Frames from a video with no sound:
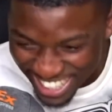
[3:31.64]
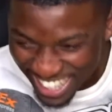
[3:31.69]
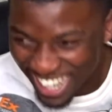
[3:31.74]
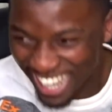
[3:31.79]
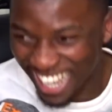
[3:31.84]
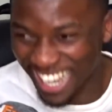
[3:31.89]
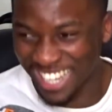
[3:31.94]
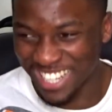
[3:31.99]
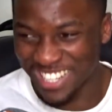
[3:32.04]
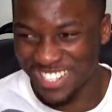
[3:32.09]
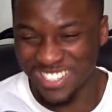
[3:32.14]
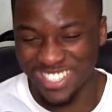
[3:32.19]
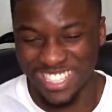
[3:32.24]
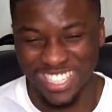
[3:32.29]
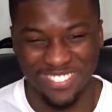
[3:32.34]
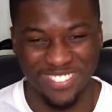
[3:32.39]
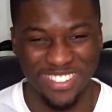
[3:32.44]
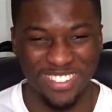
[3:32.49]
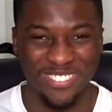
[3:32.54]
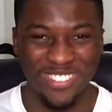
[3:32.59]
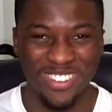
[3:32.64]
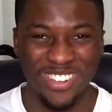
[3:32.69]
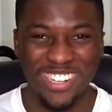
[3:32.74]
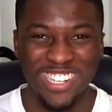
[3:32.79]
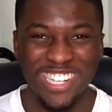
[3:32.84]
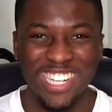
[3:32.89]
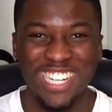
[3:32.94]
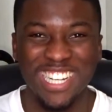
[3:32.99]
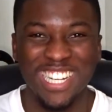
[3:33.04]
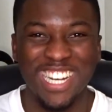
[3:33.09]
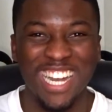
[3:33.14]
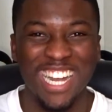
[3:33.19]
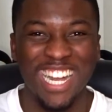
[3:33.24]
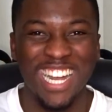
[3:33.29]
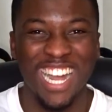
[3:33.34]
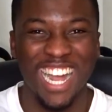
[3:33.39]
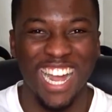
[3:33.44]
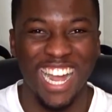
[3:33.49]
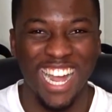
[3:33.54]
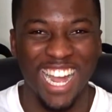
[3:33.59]
I crewed a bit, bro.
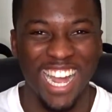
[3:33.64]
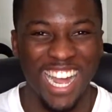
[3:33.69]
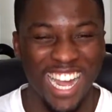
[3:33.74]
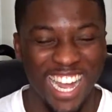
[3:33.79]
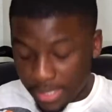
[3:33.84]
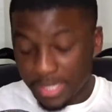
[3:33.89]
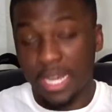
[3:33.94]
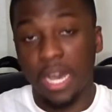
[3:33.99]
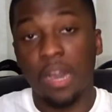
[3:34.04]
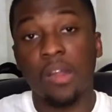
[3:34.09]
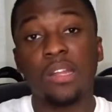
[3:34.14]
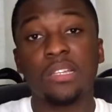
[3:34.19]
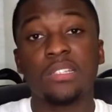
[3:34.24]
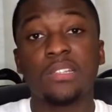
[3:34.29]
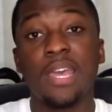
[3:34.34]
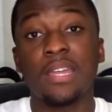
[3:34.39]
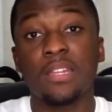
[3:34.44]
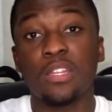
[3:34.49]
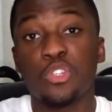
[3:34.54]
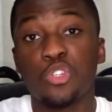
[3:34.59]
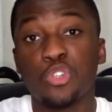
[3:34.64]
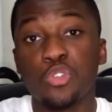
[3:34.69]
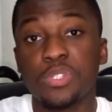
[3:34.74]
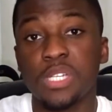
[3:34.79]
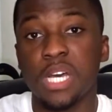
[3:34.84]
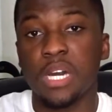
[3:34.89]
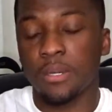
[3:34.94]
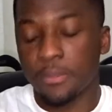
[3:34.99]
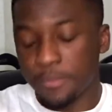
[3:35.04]
Now let's take the shoes out.